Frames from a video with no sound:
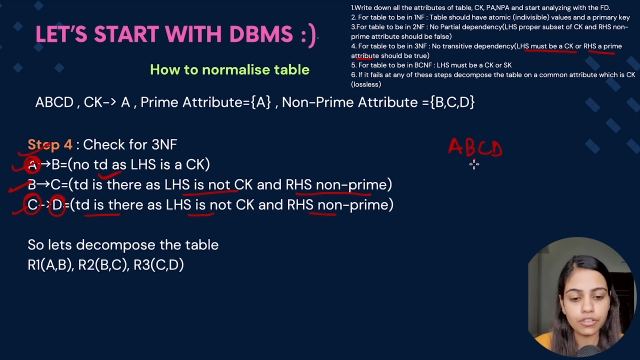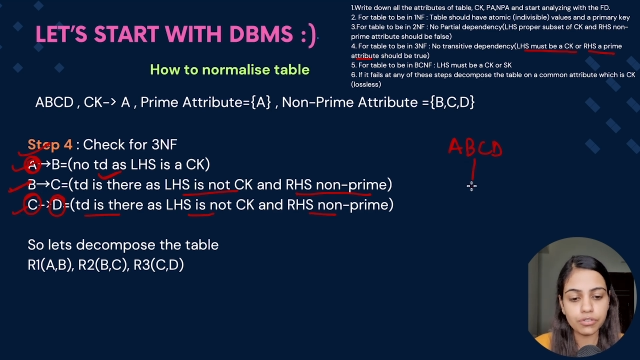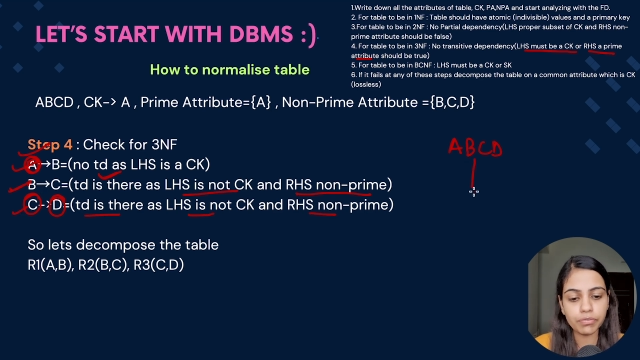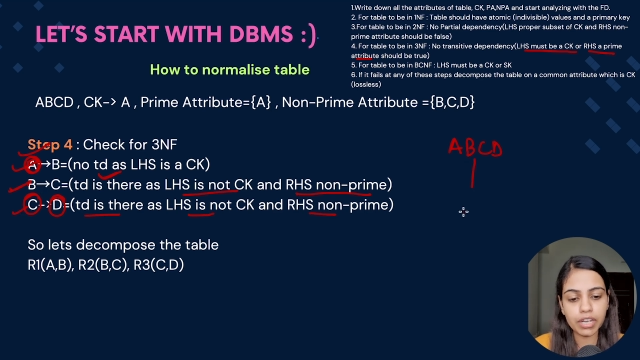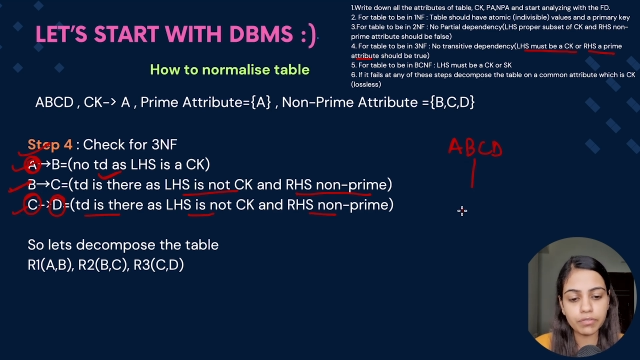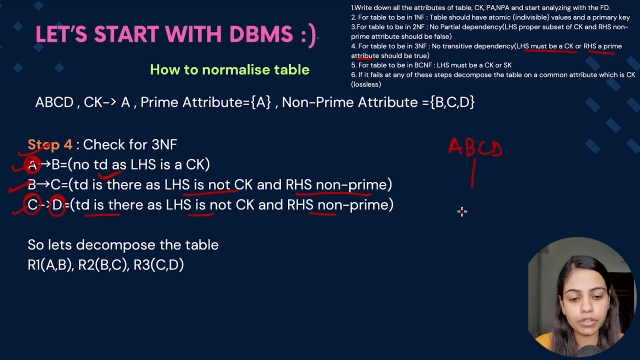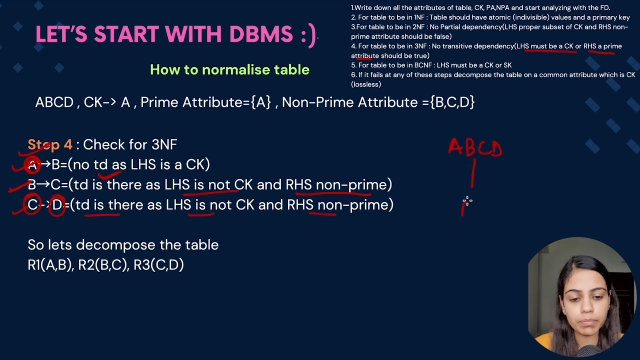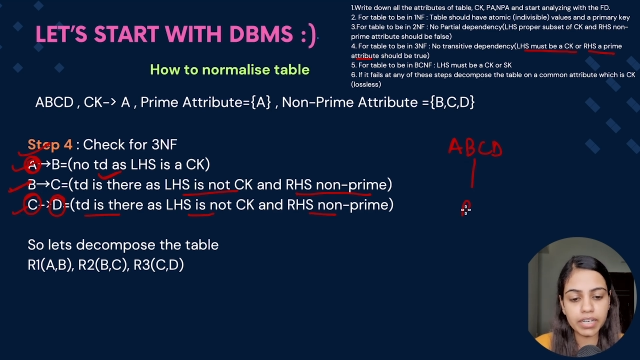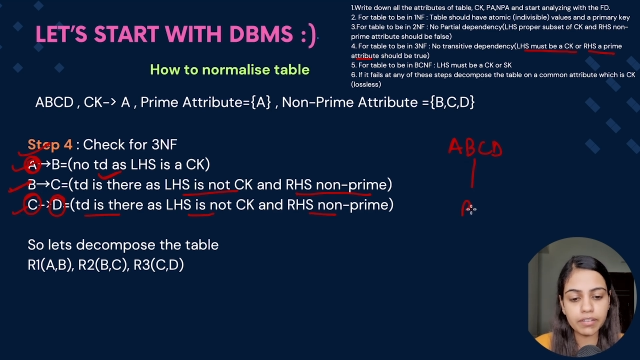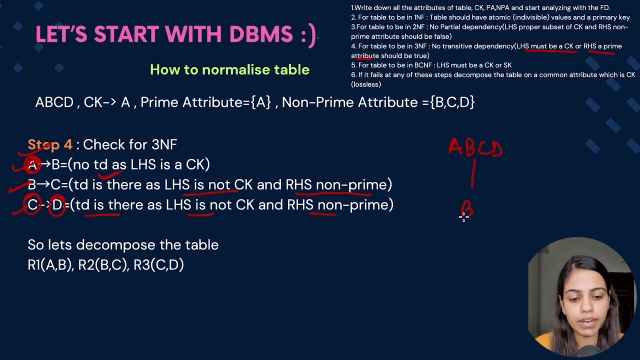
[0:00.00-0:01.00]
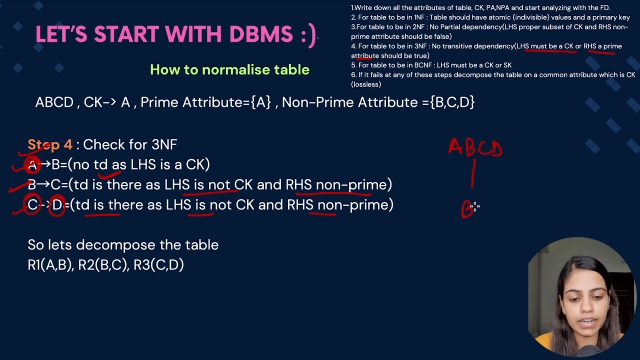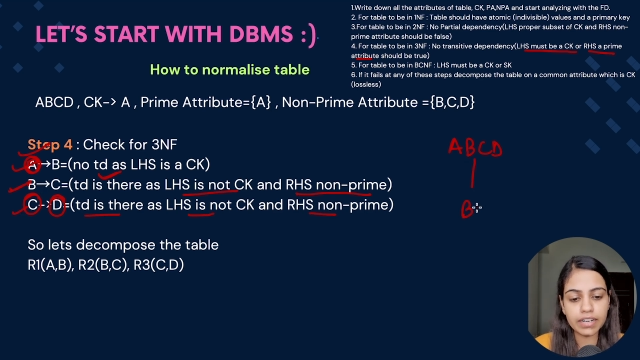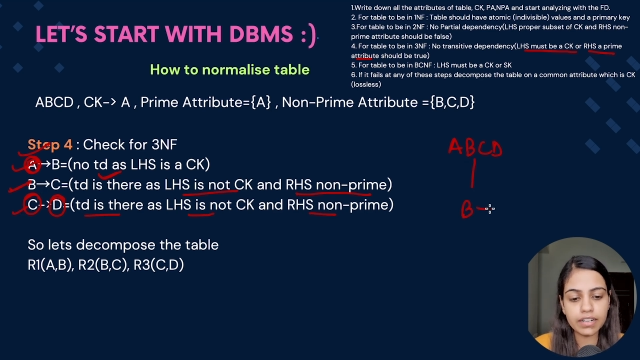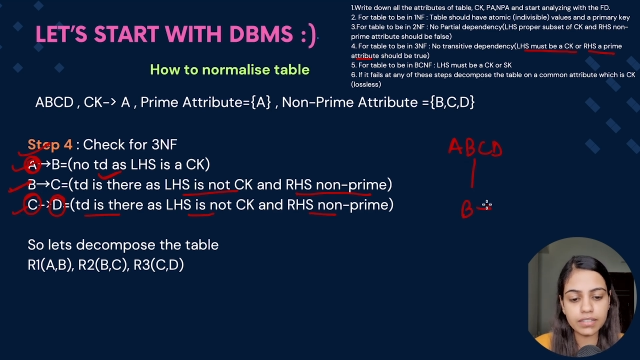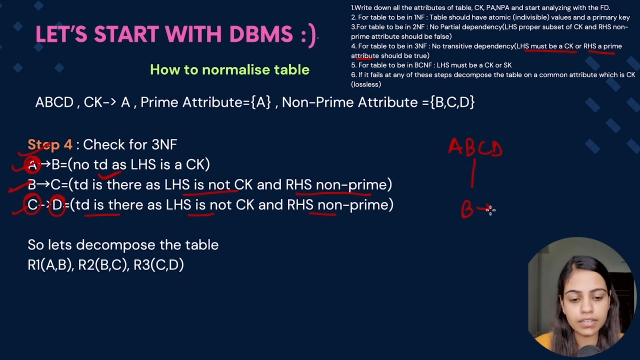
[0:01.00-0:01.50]
So one would be
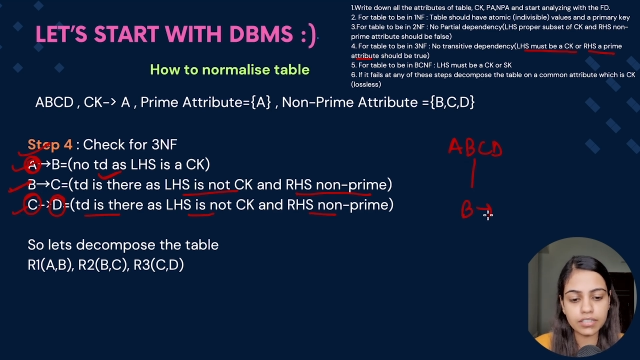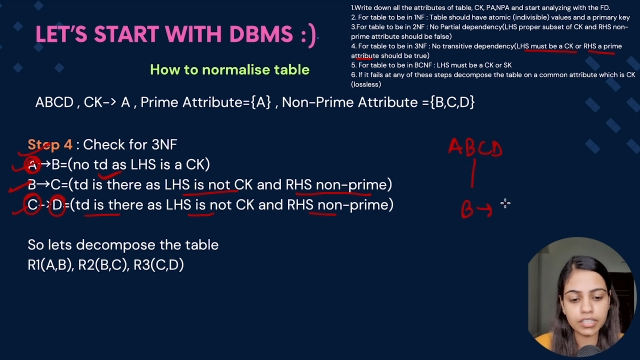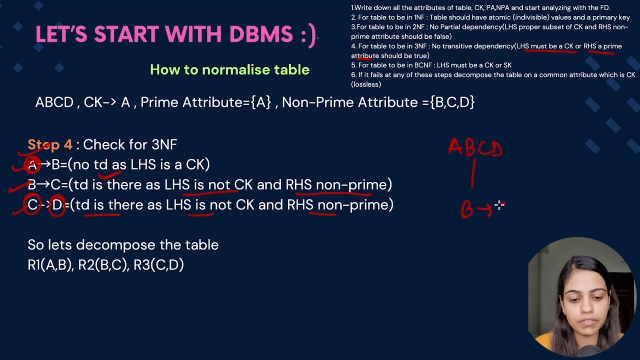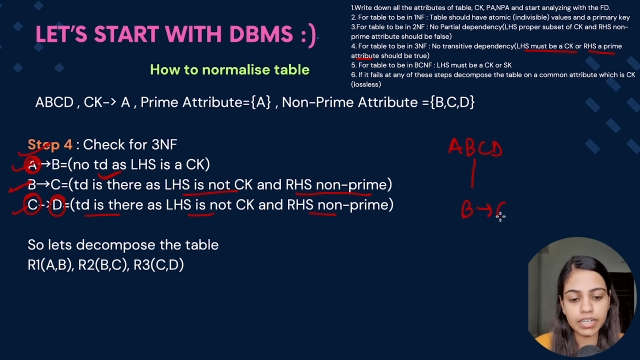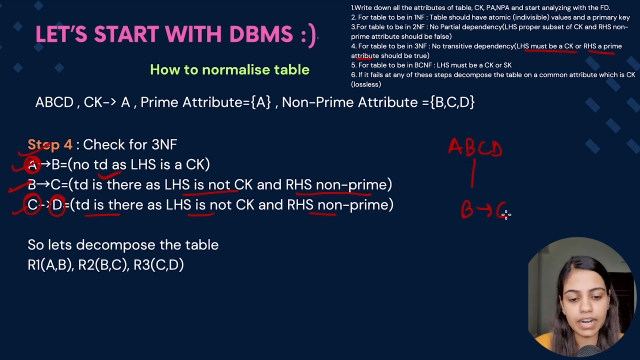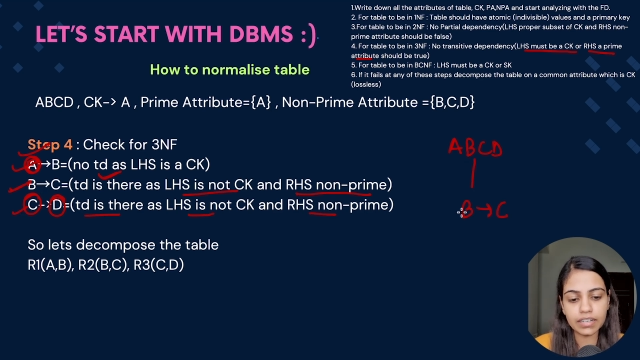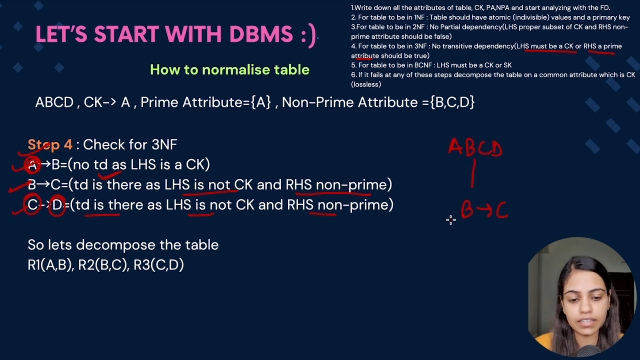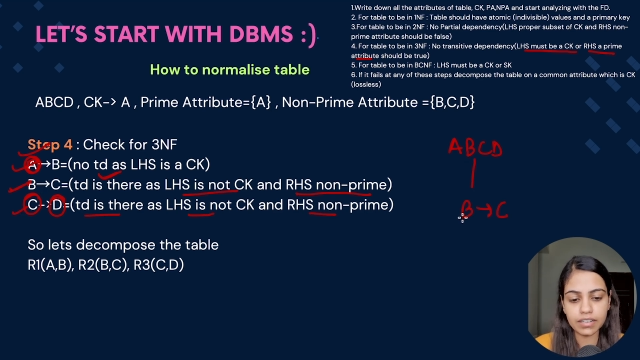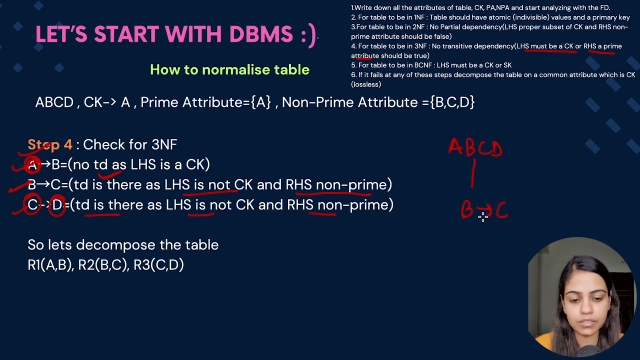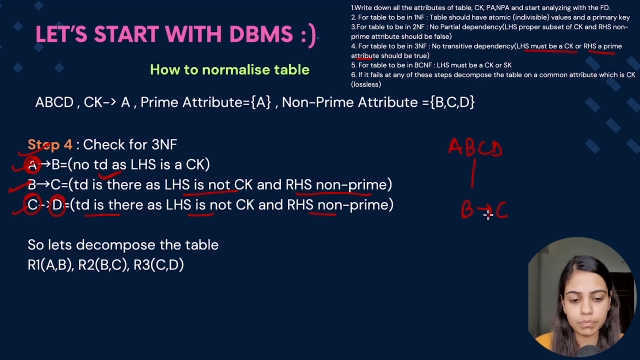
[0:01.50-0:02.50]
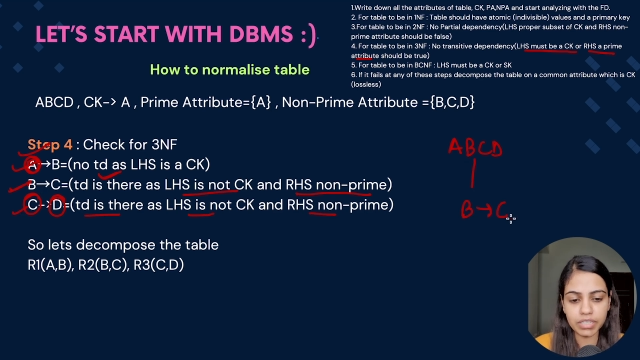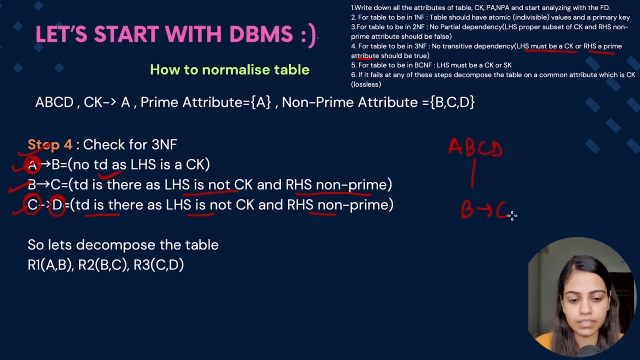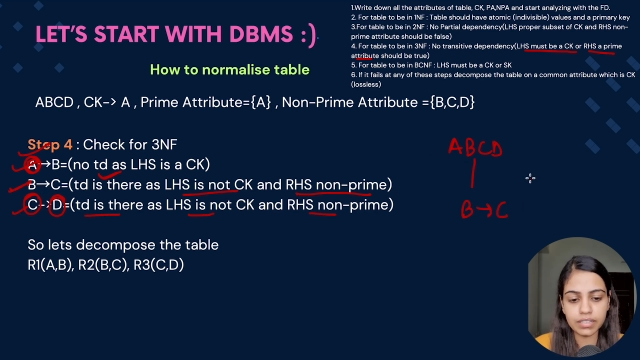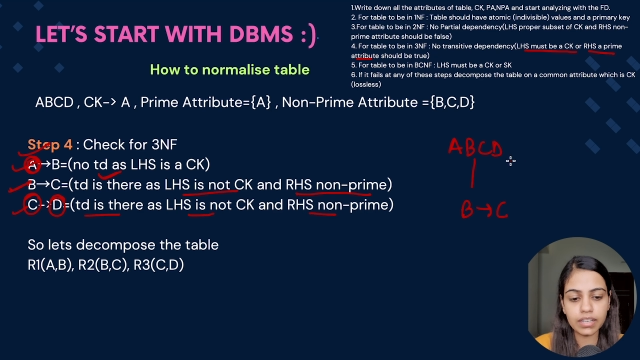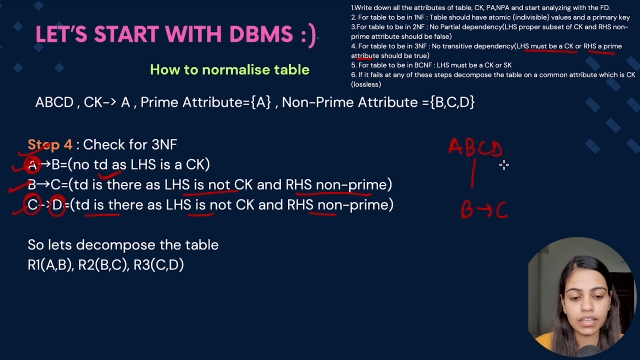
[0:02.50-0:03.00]
divided in such a way that there is BC